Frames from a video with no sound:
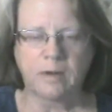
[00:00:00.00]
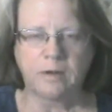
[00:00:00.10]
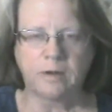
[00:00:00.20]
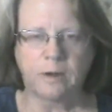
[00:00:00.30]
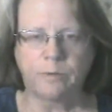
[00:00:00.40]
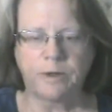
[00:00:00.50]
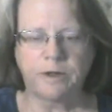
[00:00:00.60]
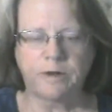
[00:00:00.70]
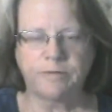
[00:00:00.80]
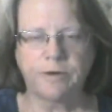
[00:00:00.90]
you know,
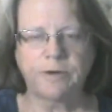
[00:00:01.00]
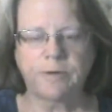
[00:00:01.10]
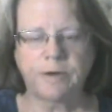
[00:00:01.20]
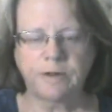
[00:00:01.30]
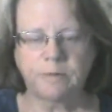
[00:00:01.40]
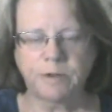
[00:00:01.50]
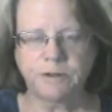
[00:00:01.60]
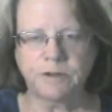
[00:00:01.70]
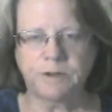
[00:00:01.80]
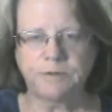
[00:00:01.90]
we are furthering the
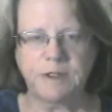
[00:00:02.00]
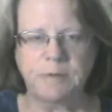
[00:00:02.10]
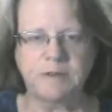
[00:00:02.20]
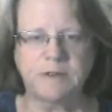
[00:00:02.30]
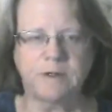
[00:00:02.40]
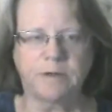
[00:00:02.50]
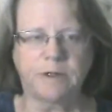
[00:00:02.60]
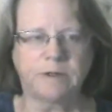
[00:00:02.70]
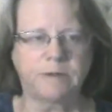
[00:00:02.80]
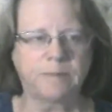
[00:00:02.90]
mission of TBC
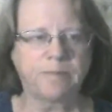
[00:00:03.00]
Kringle.